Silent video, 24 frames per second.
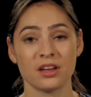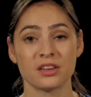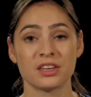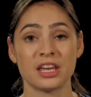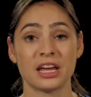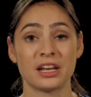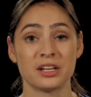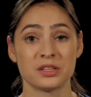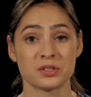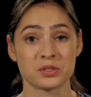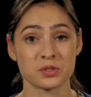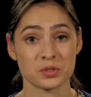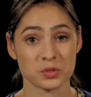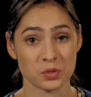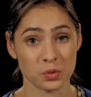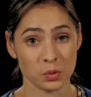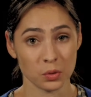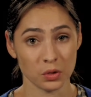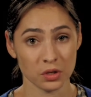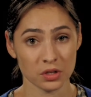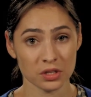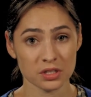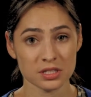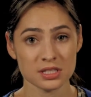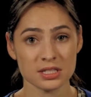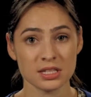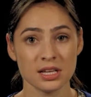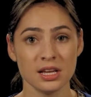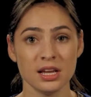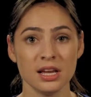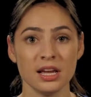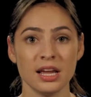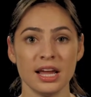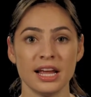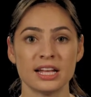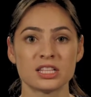Yet in schools,
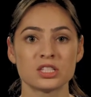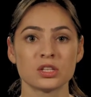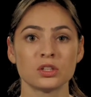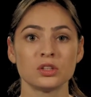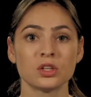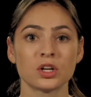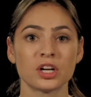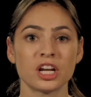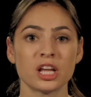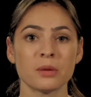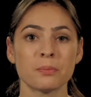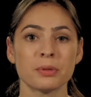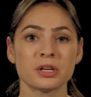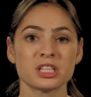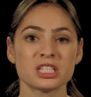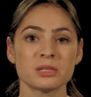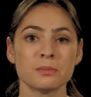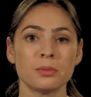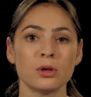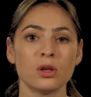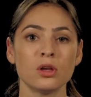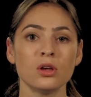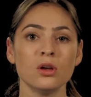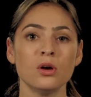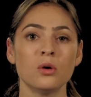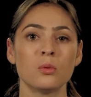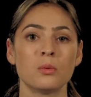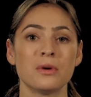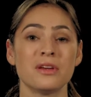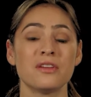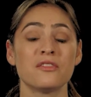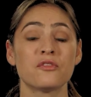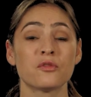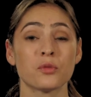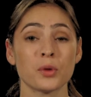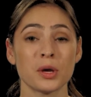it's a learning principle
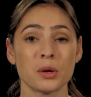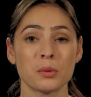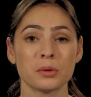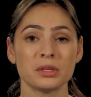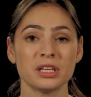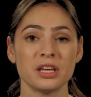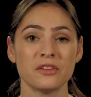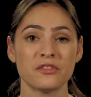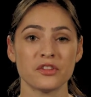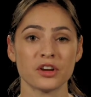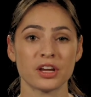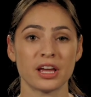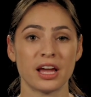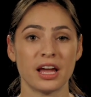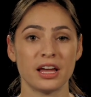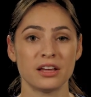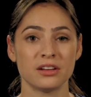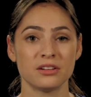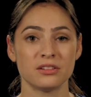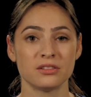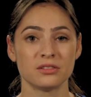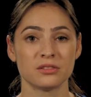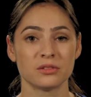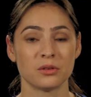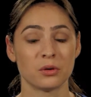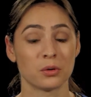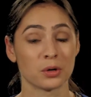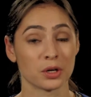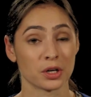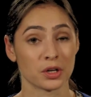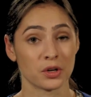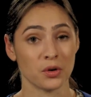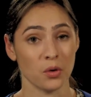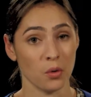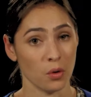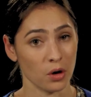we frequently forget or
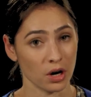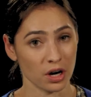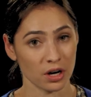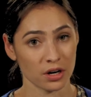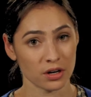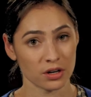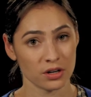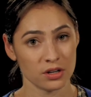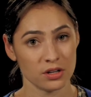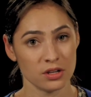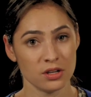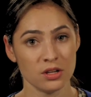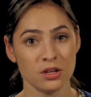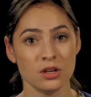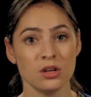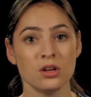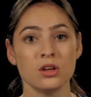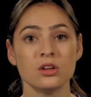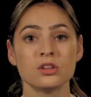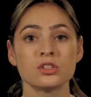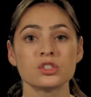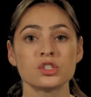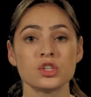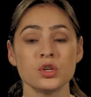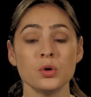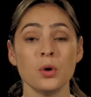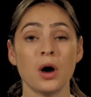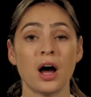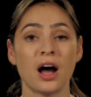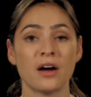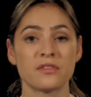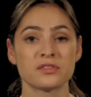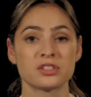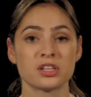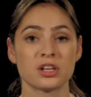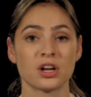ignore. Too
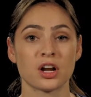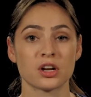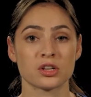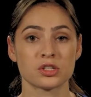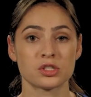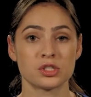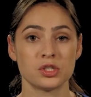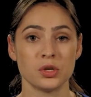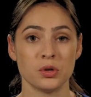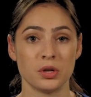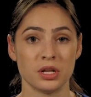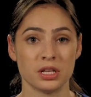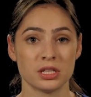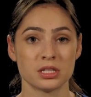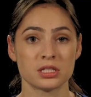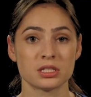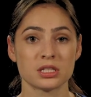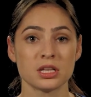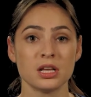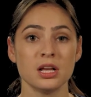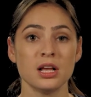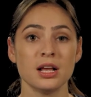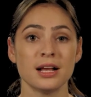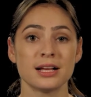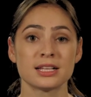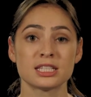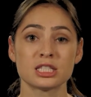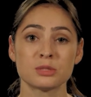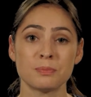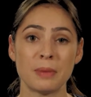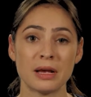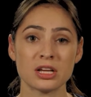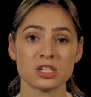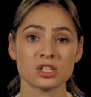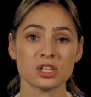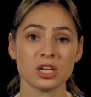often, our students,
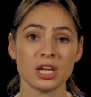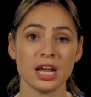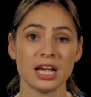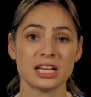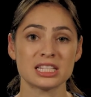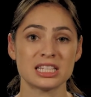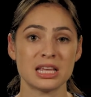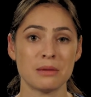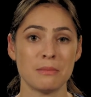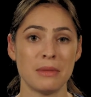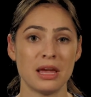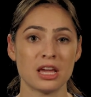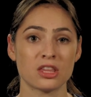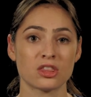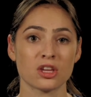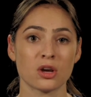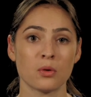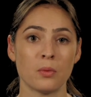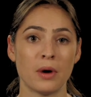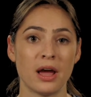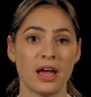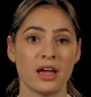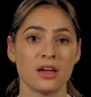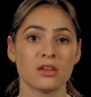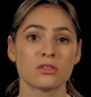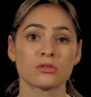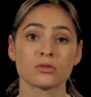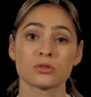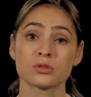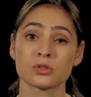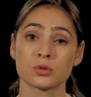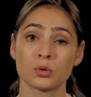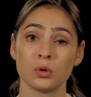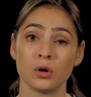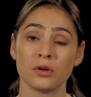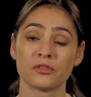especially as they make their way through
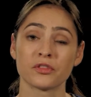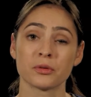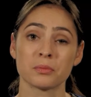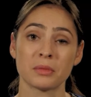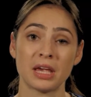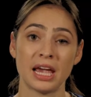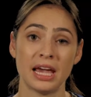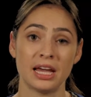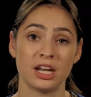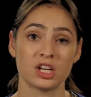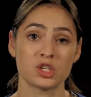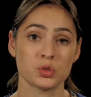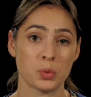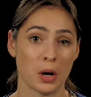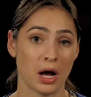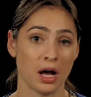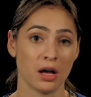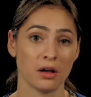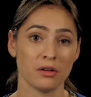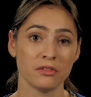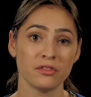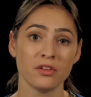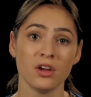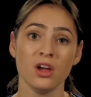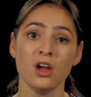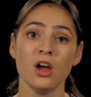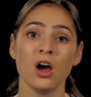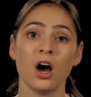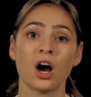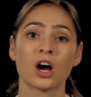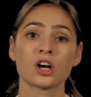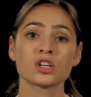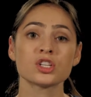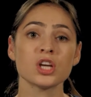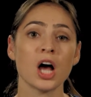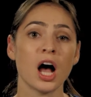school from K to 12,
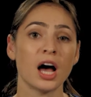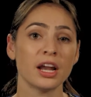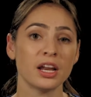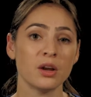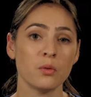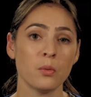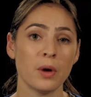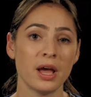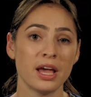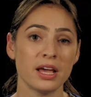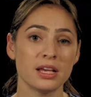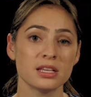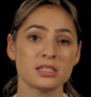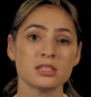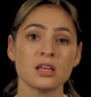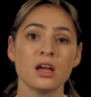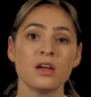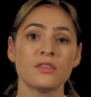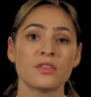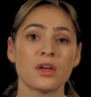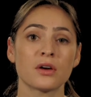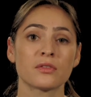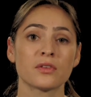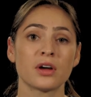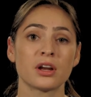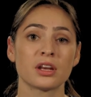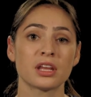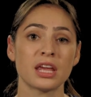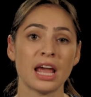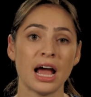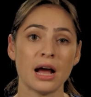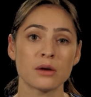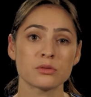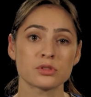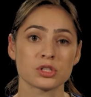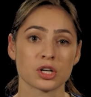are taught in ways that run
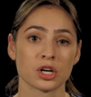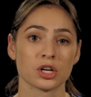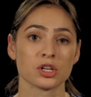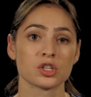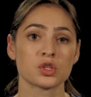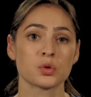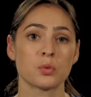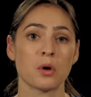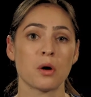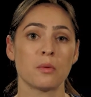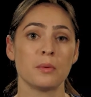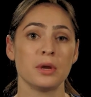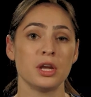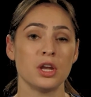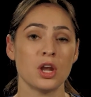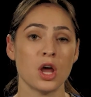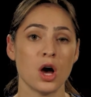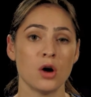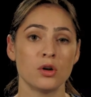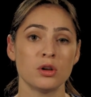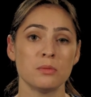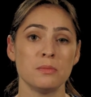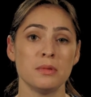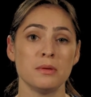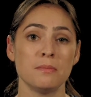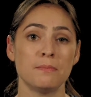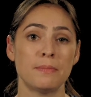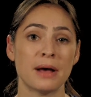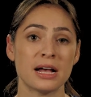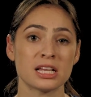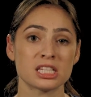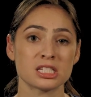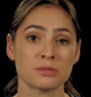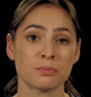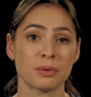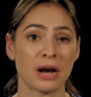counter to what we know to be
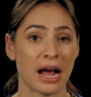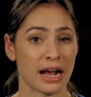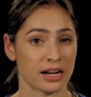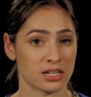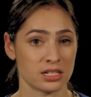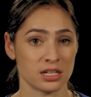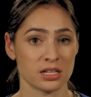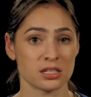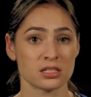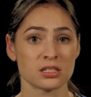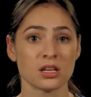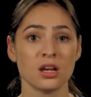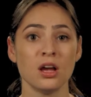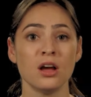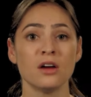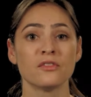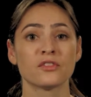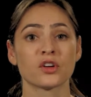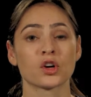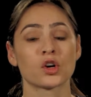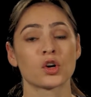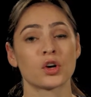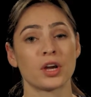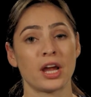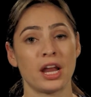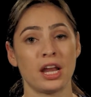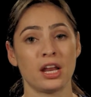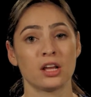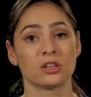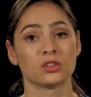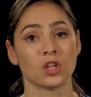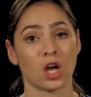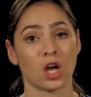best practice for creating